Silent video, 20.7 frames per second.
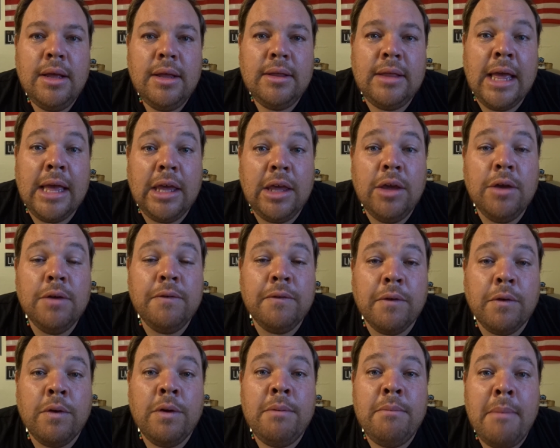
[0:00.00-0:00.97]
Thank you
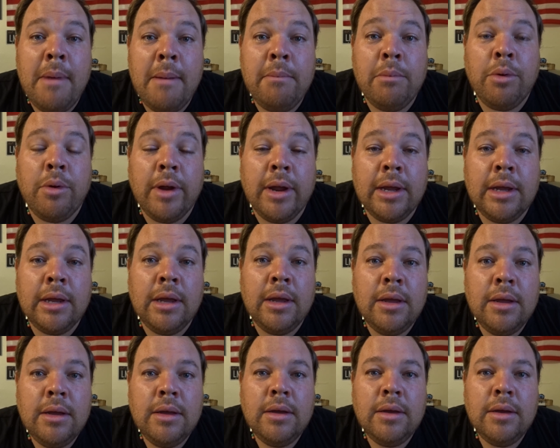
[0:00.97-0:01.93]
for remembering
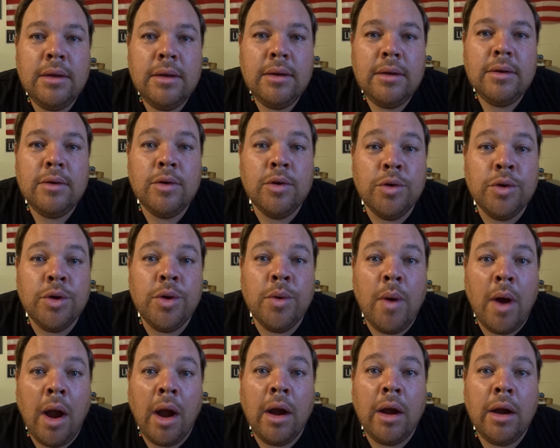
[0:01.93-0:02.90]
who you
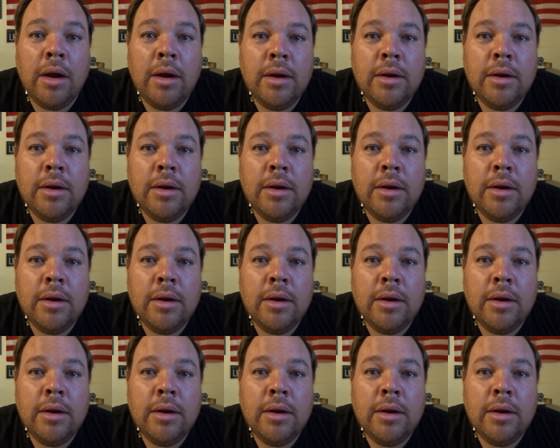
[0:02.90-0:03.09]
are.